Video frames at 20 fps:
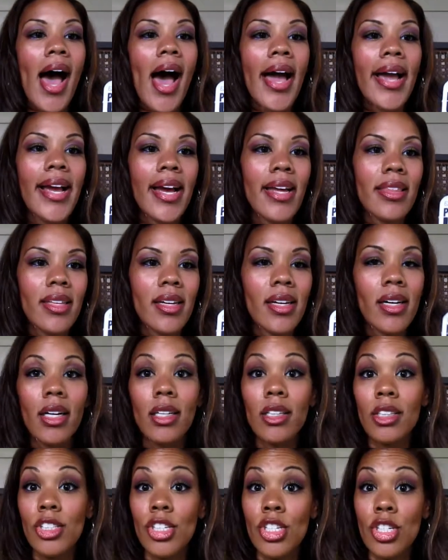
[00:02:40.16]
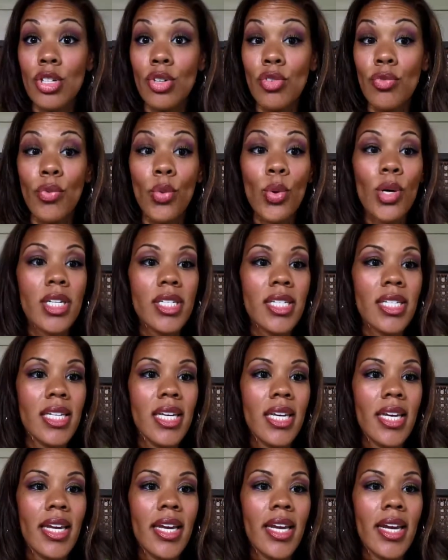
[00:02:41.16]
I got the color two
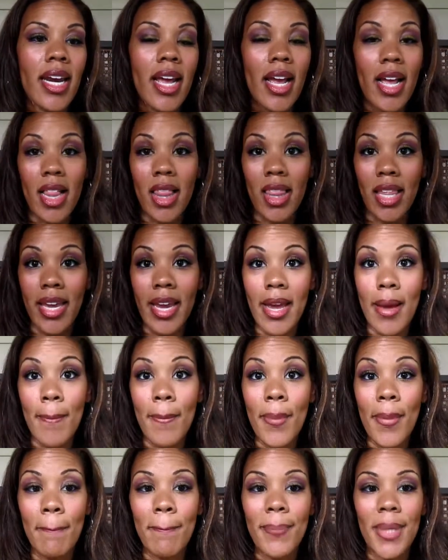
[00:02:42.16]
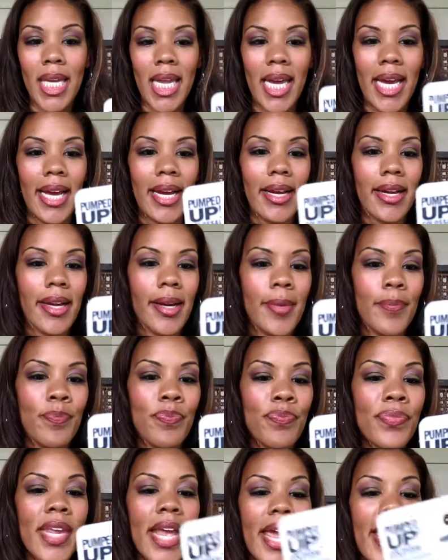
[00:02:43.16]
fourteen Glam Black.
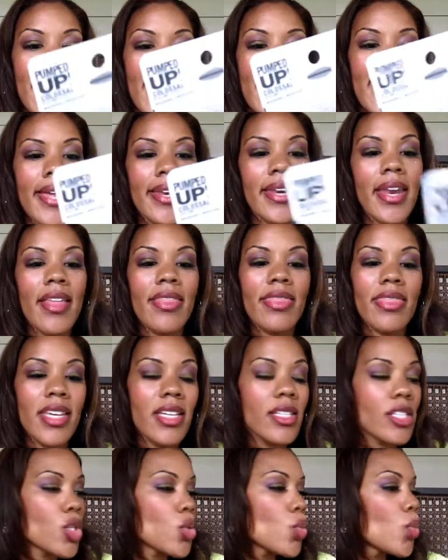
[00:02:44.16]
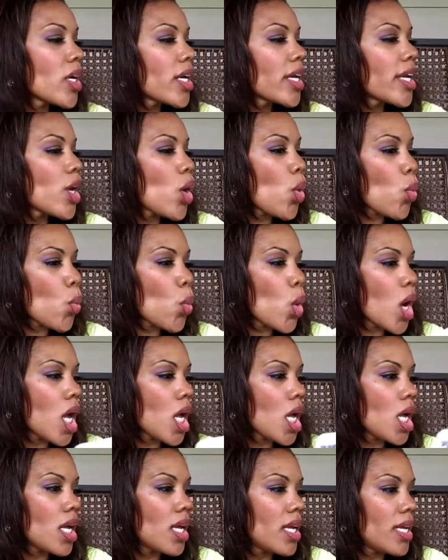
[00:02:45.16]
And this one
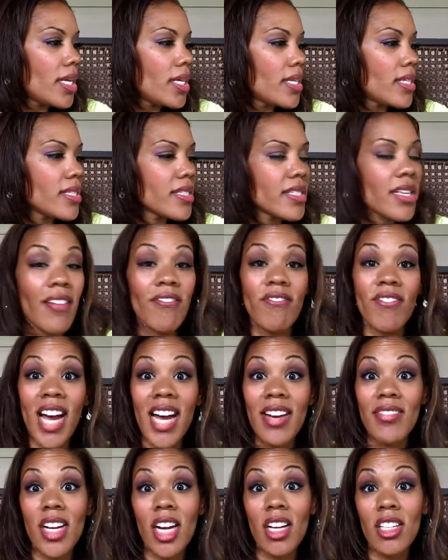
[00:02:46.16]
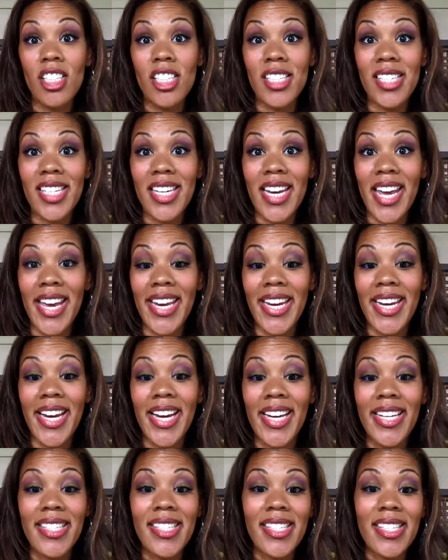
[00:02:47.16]
was five
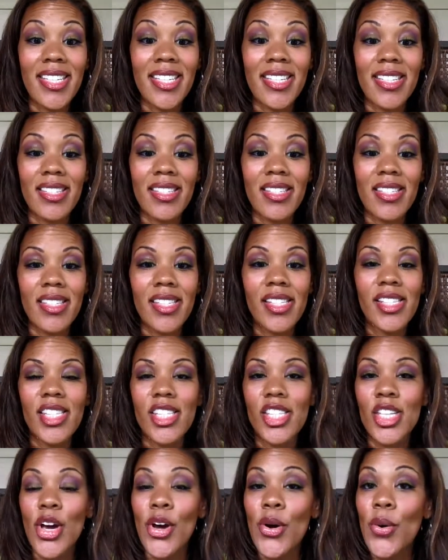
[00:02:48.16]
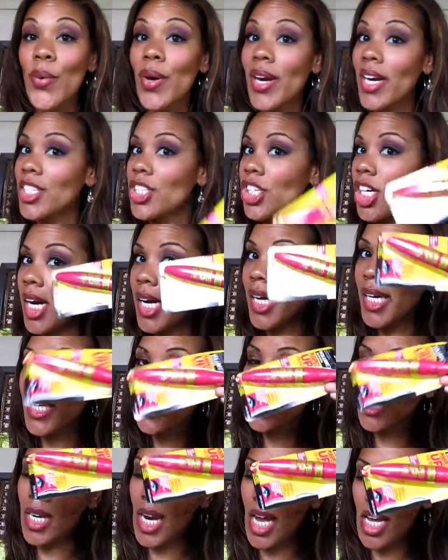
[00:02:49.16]
eighty-nine. So when I try
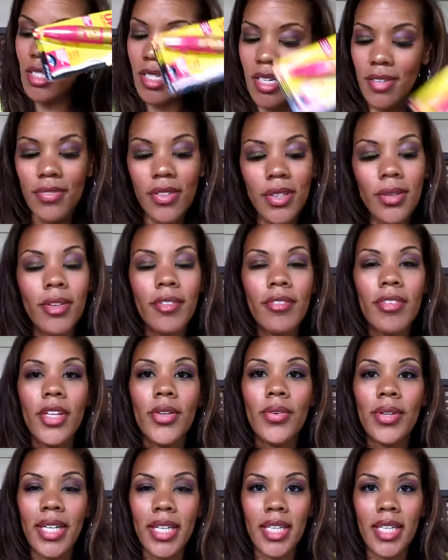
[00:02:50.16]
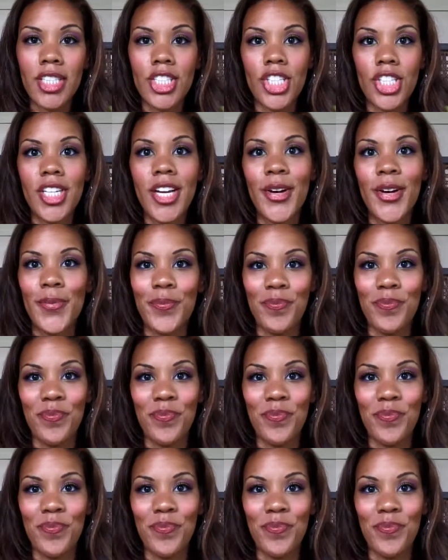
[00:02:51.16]
it, I'll definitely review it and let you know.